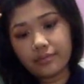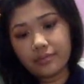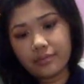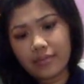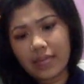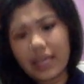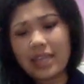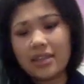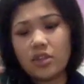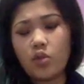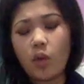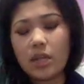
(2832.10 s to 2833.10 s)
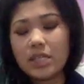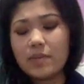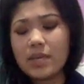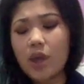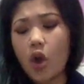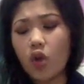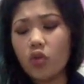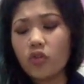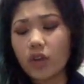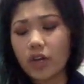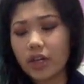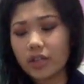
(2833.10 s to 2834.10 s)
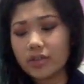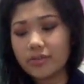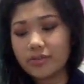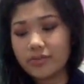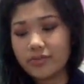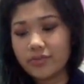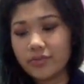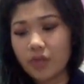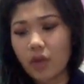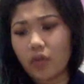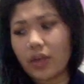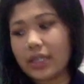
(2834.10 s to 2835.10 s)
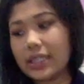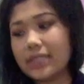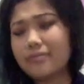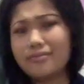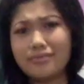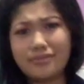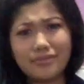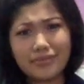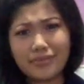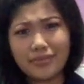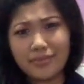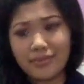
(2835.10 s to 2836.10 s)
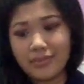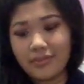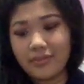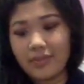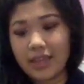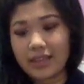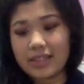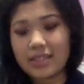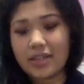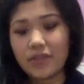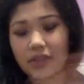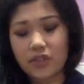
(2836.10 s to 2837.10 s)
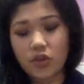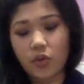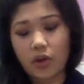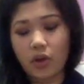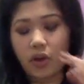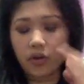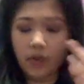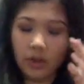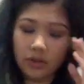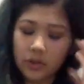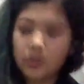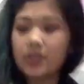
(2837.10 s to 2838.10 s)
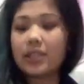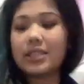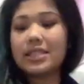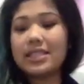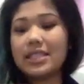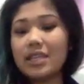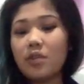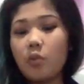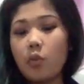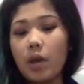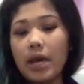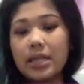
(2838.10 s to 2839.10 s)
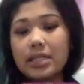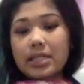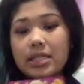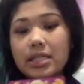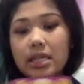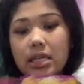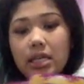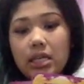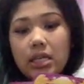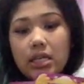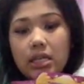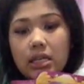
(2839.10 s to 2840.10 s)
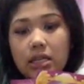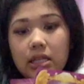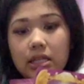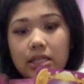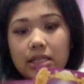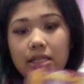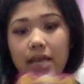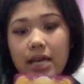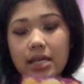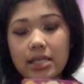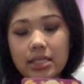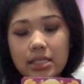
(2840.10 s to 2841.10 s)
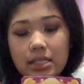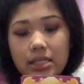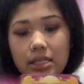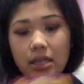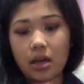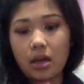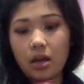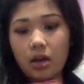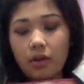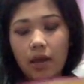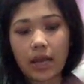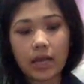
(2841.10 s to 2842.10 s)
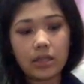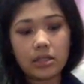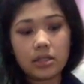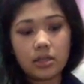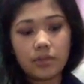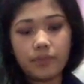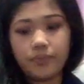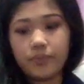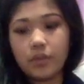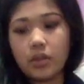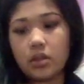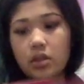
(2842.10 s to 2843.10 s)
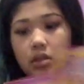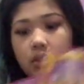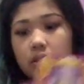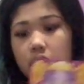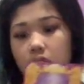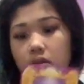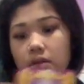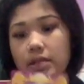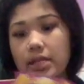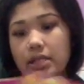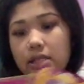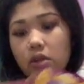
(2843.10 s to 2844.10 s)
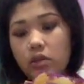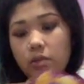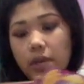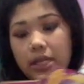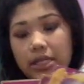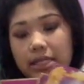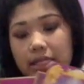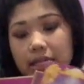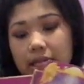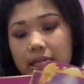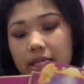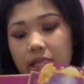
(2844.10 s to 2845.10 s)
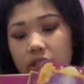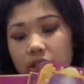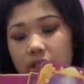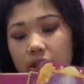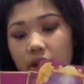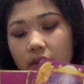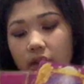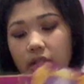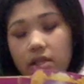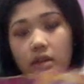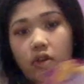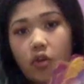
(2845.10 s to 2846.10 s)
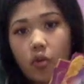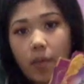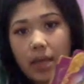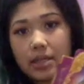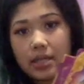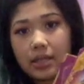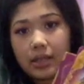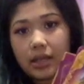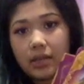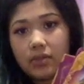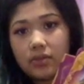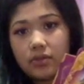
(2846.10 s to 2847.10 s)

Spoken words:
like, you want it to be over already. Like, the stuff that's going on around you. So let's see what this says. All right. So it says codependency, addictions are affecting your romantic life.